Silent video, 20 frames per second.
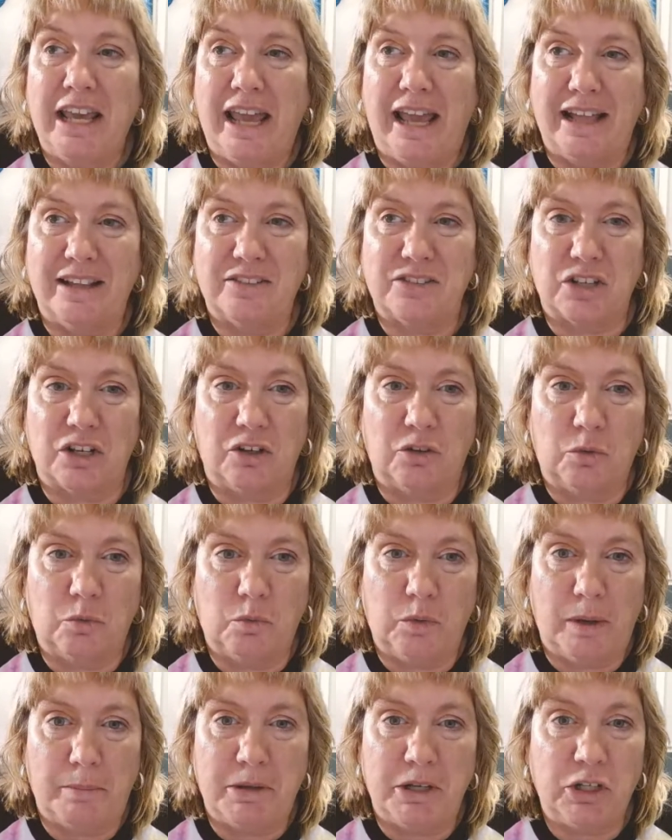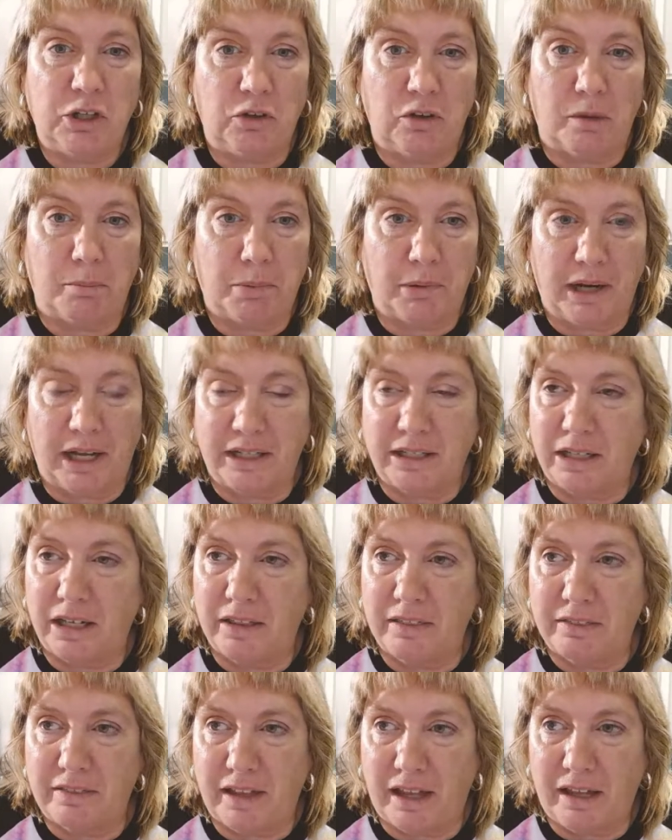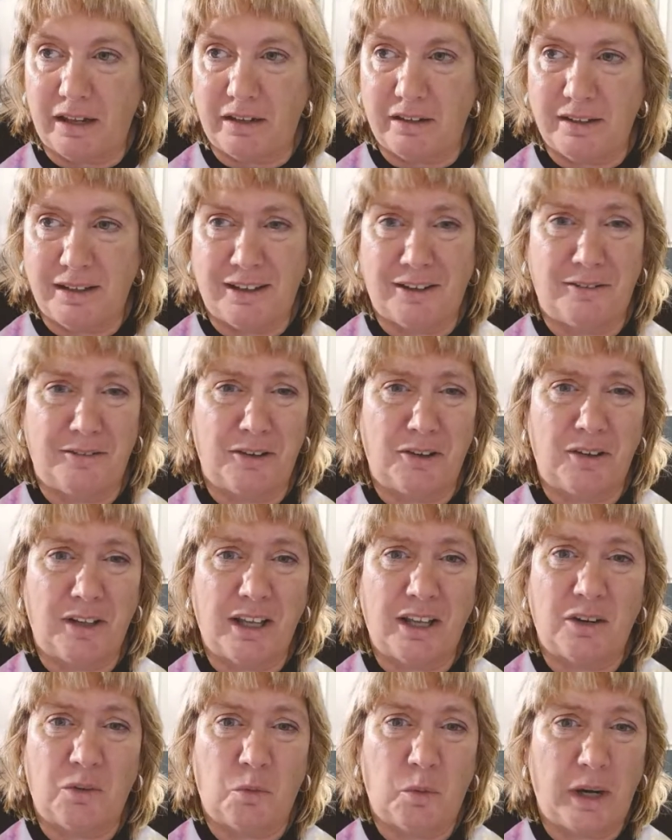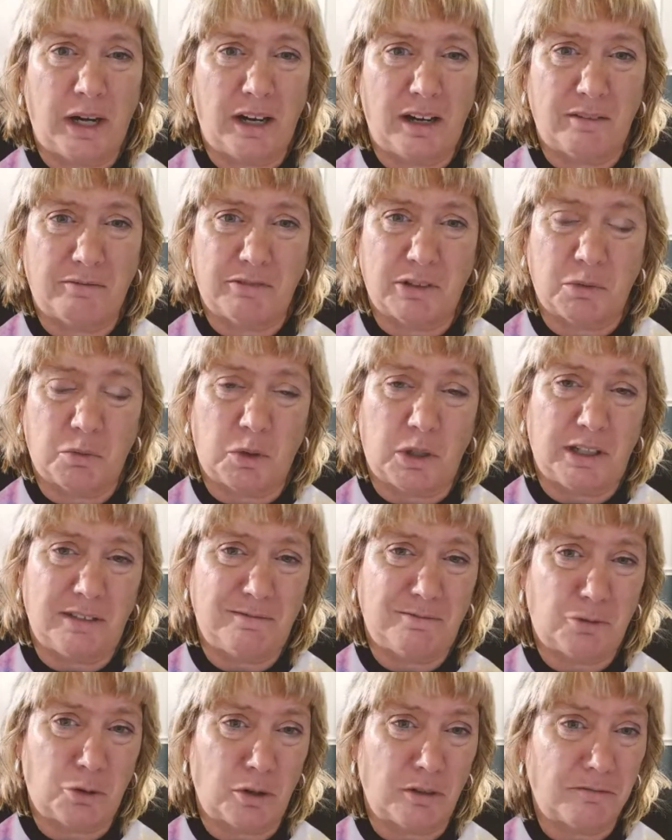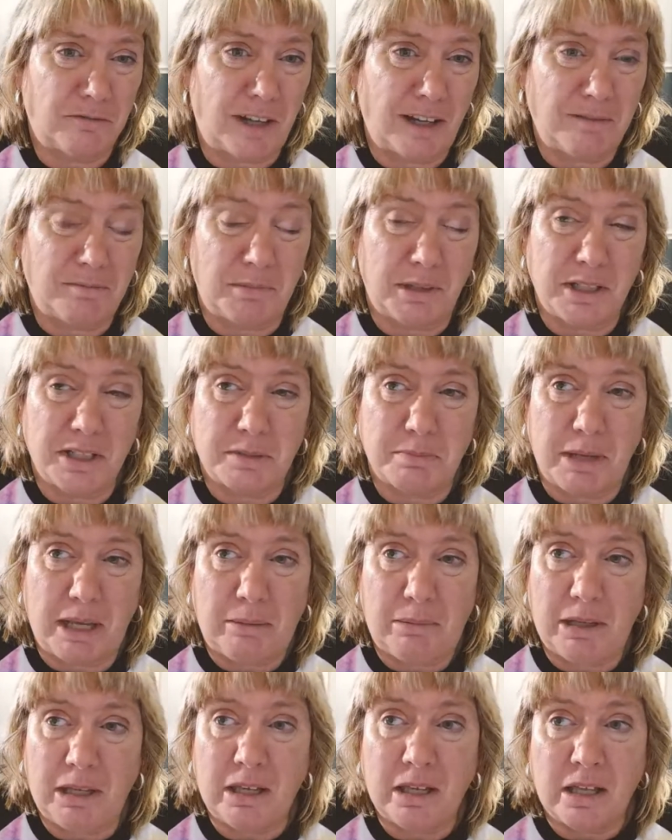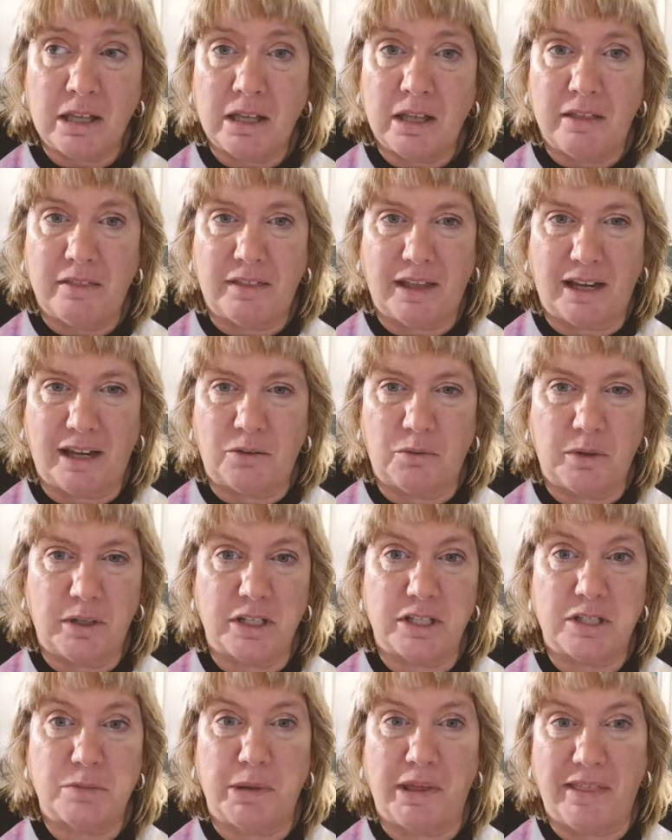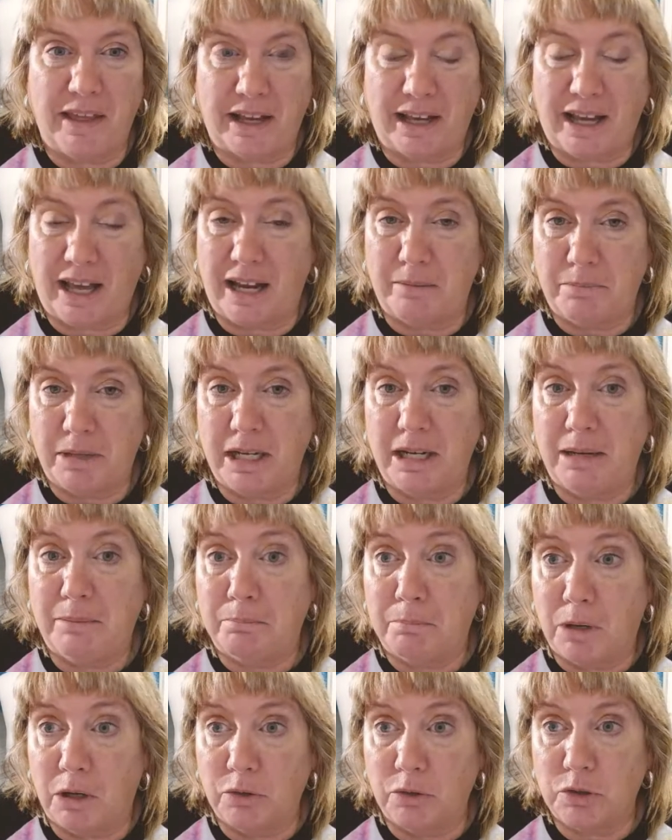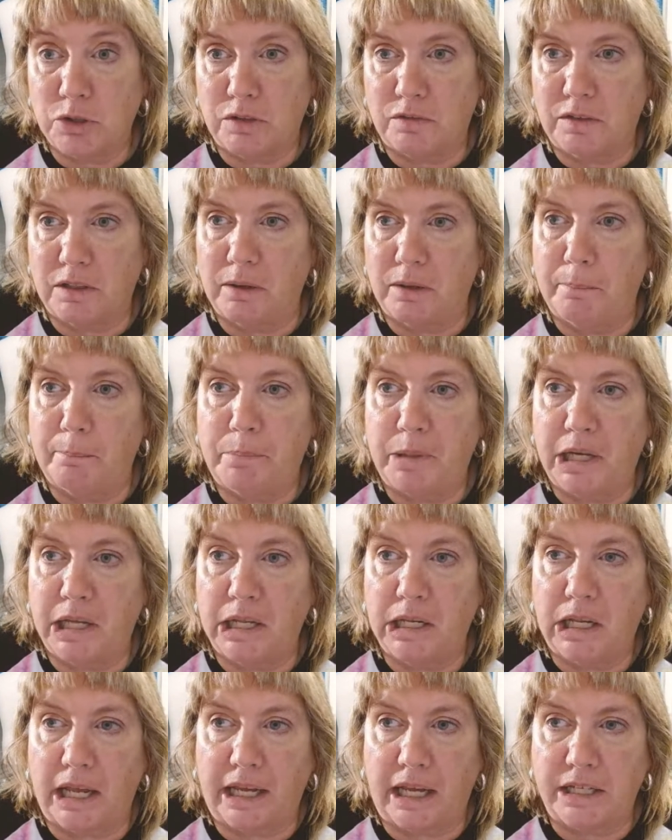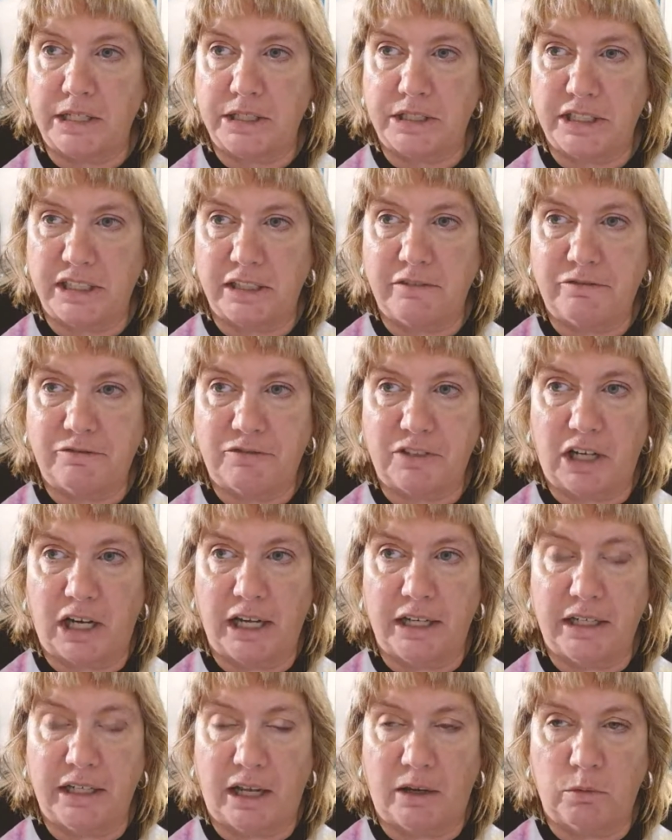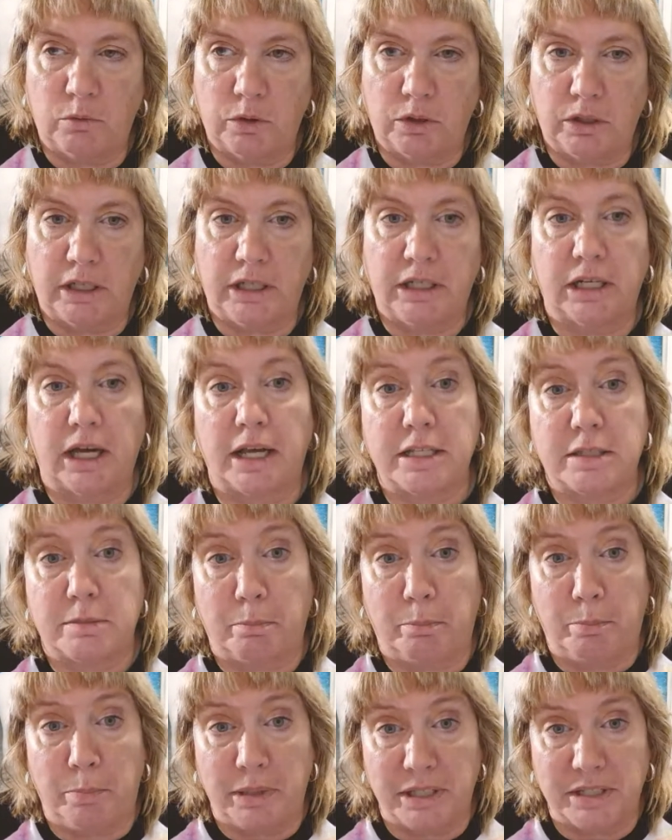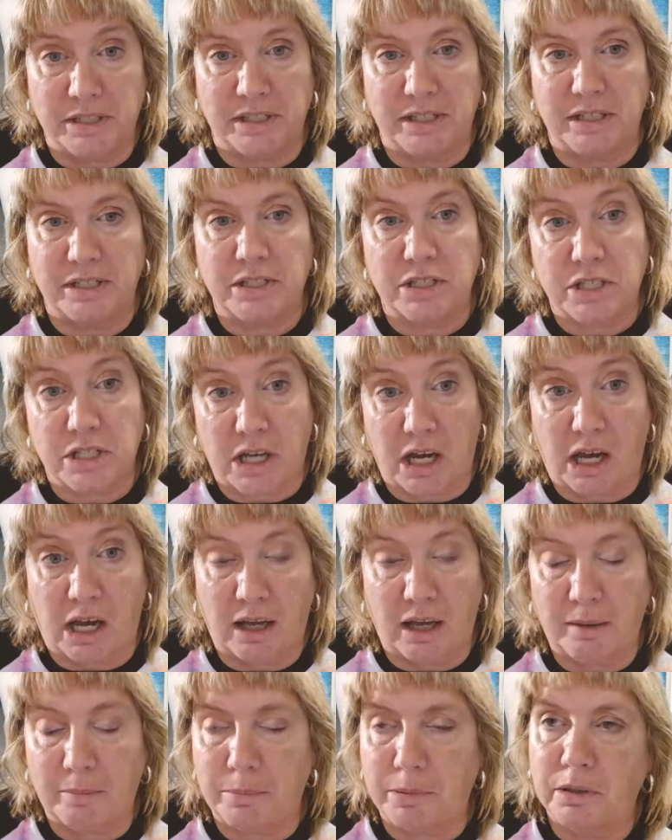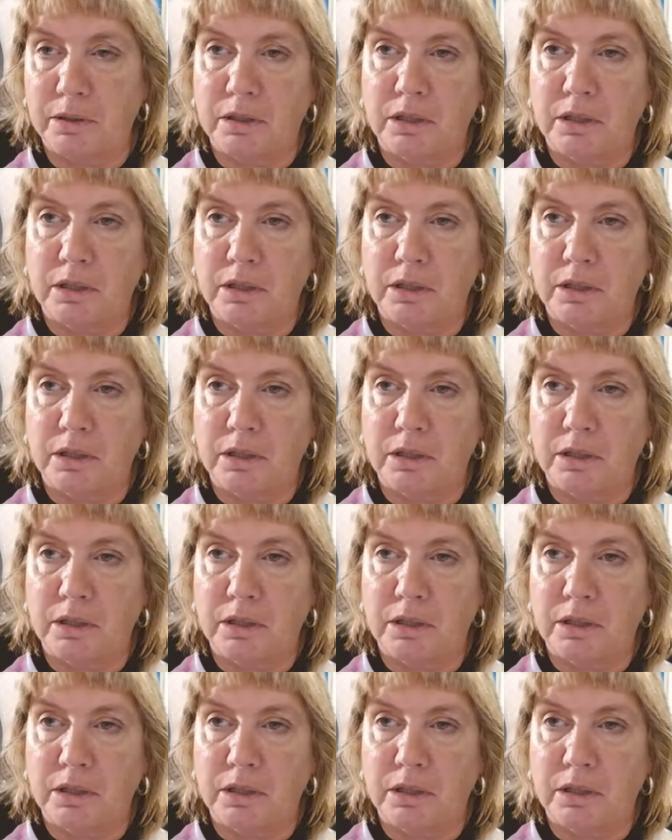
And so women who are pregnant, they, you know, they're only going to wear it for what, four or five months, maybe. They don't want to spend that kind of money, most of them. But like, I did find a really nice business top